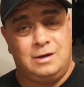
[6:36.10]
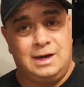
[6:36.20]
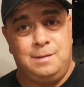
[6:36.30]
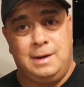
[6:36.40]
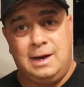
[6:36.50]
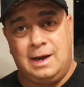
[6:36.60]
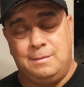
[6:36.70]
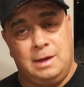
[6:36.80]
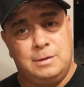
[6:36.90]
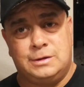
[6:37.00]
eBay,
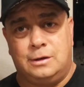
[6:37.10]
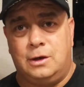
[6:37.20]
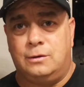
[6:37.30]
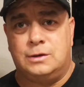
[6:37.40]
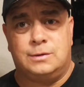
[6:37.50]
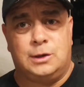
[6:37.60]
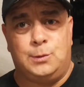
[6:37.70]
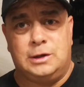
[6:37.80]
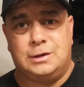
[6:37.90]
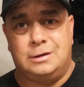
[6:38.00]
they must have known this was gonna
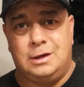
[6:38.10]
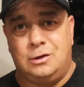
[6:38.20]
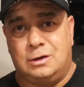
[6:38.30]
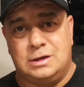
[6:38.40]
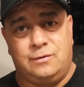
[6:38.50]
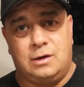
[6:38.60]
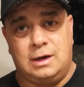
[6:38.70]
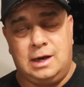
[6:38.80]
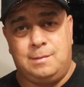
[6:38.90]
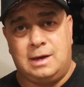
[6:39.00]
be discontinued, because even
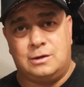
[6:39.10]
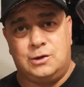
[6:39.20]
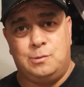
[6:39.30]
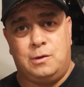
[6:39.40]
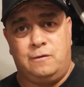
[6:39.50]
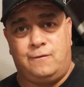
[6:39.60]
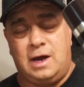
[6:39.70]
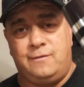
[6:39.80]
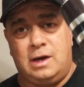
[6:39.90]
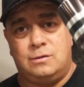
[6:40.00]
on eBay, the
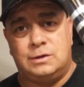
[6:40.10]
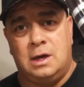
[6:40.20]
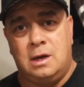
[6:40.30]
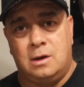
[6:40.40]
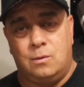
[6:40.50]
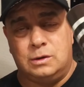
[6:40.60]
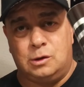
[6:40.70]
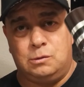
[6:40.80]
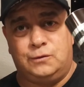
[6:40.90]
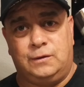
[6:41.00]
2.5 ounce was
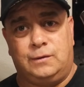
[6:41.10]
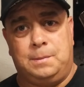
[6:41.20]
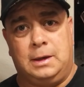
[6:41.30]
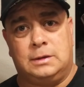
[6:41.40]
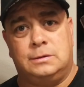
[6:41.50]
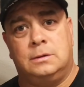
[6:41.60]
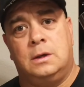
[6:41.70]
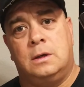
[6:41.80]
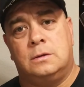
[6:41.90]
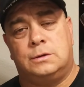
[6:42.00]
almost $50.
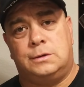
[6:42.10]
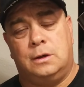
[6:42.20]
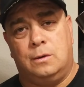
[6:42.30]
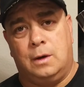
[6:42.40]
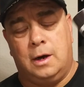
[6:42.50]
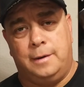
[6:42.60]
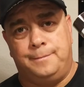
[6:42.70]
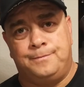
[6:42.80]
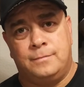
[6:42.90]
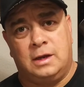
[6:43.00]
So
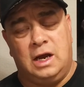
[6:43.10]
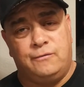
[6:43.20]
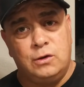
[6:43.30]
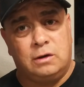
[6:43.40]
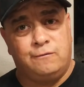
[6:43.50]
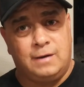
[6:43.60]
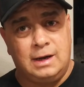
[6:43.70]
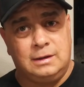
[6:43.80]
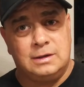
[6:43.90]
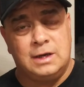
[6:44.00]
if you can
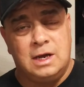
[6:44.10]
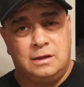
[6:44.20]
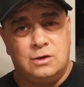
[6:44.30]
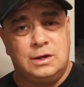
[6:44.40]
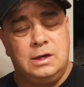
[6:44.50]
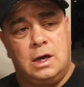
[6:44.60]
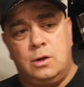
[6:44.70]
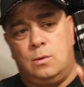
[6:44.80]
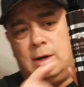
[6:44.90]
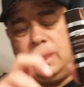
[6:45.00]
find this, there's
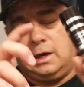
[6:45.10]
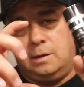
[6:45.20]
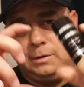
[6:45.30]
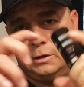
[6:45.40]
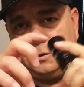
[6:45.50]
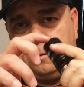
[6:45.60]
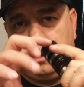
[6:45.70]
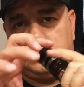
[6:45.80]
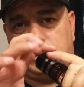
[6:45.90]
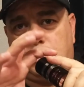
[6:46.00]
another one that comes in a
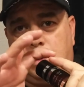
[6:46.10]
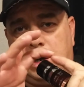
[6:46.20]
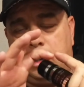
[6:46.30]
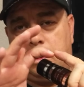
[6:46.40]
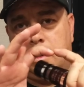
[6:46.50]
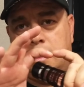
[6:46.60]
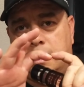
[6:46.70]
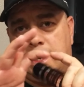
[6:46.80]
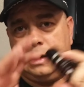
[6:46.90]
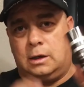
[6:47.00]
small square
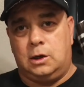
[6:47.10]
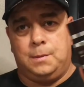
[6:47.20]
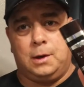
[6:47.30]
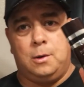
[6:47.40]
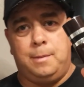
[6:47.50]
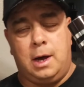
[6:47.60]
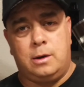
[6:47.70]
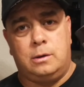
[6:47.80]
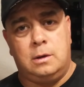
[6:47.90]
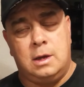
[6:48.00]
kind of cubicle
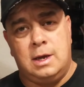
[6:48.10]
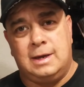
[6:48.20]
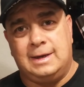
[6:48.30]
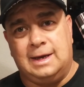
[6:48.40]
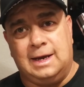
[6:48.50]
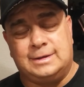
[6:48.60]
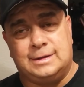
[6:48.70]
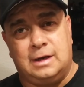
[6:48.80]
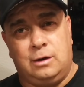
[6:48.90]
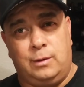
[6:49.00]
bottle. It's
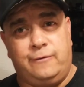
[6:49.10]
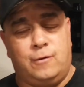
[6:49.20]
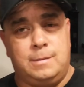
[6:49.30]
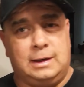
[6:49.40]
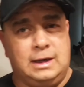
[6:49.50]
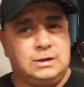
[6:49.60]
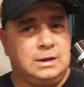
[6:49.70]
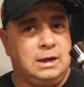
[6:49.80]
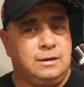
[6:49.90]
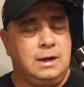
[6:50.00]
a reformulation,
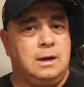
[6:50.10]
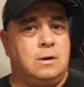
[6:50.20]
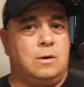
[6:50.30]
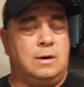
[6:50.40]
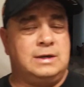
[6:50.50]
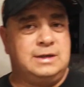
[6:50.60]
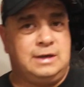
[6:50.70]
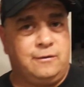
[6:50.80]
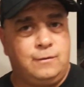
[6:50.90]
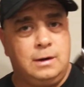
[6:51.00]
I think, or it's
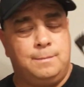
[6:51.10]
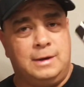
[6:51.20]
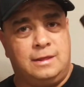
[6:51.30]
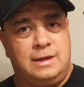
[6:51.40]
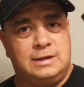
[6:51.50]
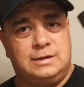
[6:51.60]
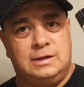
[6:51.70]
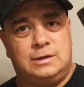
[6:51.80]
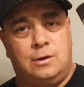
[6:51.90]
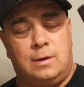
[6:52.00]
different, but this
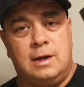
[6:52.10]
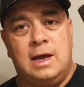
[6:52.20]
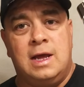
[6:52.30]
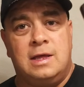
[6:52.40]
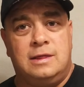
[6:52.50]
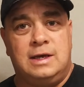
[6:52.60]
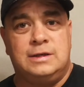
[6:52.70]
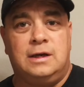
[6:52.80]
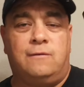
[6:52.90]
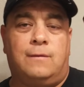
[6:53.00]
is the one.
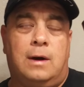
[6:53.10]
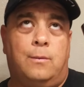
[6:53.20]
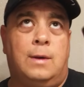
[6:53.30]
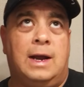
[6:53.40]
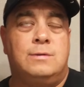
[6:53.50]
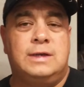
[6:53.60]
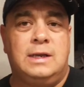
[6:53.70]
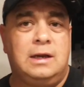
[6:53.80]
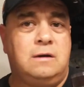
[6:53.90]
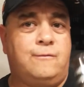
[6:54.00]
This, when I was
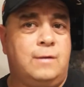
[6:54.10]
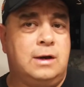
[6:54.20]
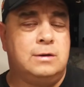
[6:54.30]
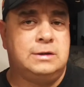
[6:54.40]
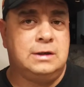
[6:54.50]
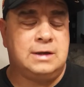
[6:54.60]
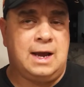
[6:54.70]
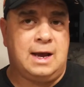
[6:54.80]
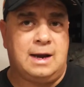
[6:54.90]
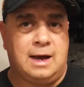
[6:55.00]
getting into fragrances
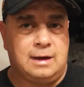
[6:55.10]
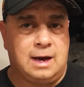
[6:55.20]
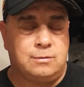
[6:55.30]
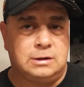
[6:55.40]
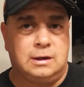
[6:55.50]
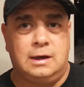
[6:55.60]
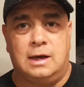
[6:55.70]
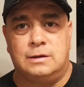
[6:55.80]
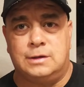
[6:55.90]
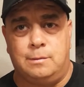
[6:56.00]
and I was looking
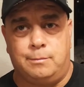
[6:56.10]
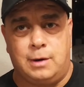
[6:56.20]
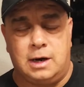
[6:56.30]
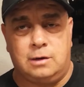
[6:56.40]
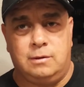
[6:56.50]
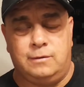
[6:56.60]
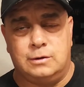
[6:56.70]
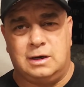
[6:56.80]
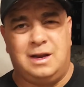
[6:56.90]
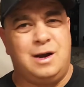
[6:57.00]
at some product
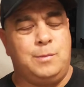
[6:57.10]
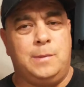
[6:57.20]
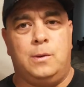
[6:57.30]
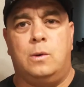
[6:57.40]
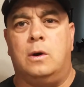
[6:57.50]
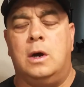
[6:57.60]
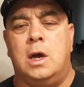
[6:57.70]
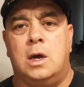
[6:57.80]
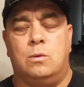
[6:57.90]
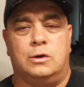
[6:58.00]
reviews, and a lot of people
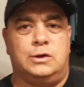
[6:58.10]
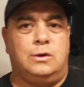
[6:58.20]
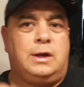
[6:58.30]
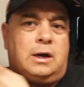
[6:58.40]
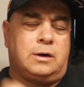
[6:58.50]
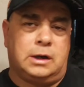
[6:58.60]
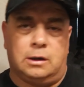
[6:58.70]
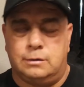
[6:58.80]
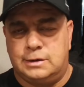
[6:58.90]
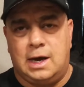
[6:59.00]
will do their, you
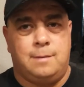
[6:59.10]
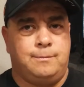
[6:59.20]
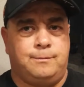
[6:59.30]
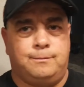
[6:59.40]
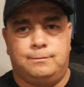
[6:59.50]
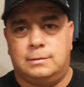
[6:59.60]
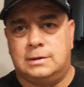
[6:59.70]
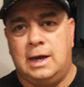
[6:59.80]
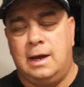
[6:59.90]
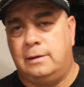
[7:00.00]
know, top
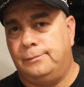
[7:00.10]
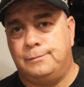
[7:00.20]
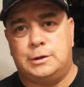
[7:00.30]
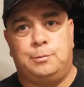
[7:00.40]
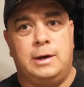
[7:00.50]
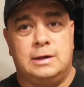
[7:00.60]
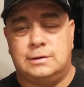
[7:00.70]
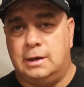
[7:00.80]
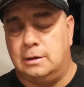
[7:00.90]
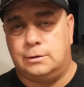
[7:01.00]
10 spring
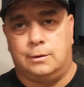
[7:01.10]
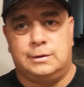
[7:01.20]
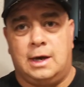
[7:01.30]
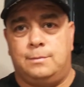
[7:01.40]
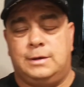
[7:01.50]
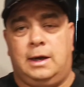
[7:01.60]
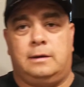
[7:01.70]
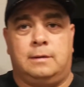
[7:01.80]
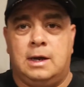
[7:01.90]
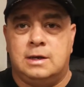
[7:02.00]
scents or top 10